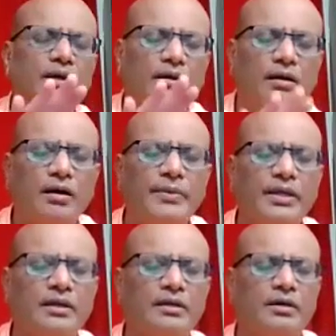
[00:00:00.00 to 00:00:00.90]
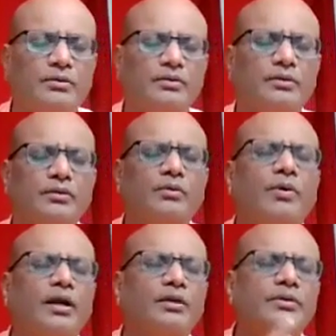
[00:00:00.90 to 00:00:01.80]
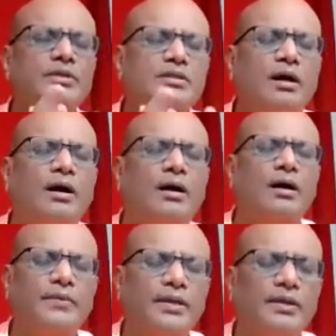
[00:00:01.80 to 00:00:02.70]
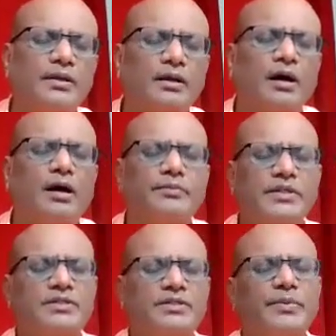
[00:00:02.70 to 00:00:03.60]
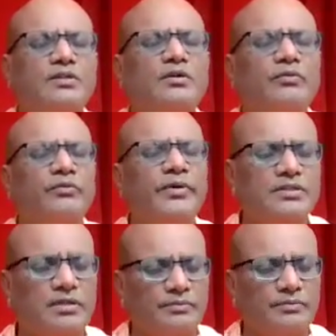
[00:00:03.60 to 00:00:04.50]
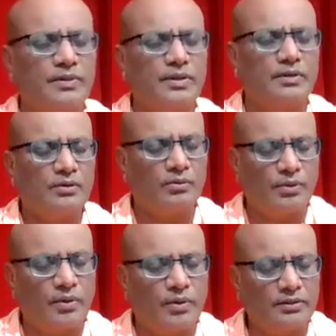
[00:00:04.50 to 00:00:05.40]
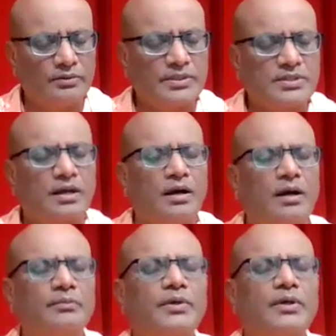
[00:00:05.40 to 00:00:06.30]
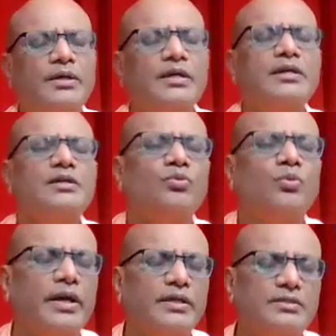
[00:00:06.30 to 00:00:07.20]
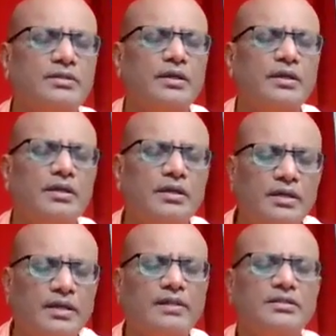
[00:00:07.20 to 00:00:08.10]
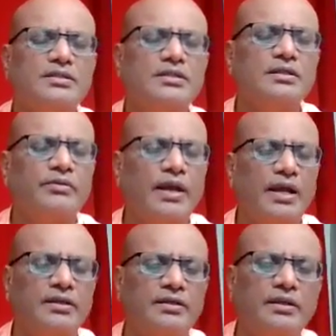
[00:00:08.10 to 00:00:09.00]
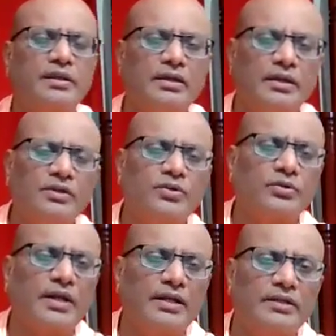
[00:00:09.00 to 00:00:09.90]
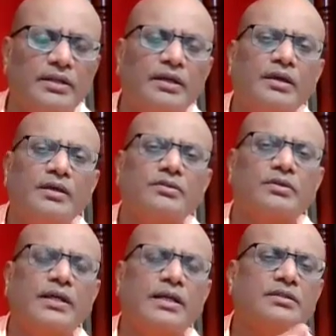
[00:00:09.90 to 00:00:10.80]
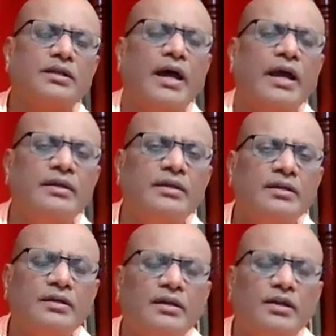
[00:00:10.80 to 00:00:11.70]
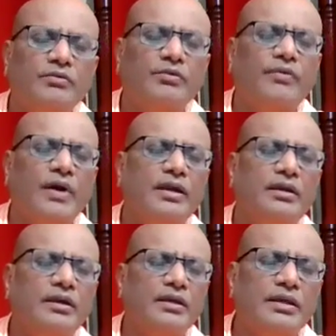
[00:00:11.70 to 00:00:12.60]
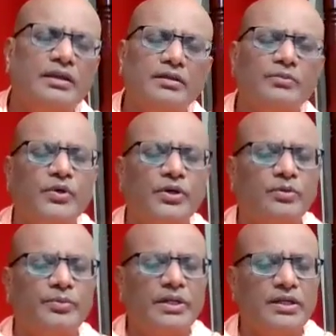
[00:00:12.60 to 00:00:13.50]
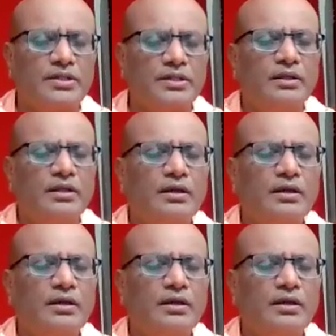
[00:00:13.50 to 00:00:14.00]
calming down. The one who is calm. Calmness speaks of wisdom. Or the one who is calm, he is wise. He can see the reality in totality. So that's the idea we find in the Mundaka Upanishad,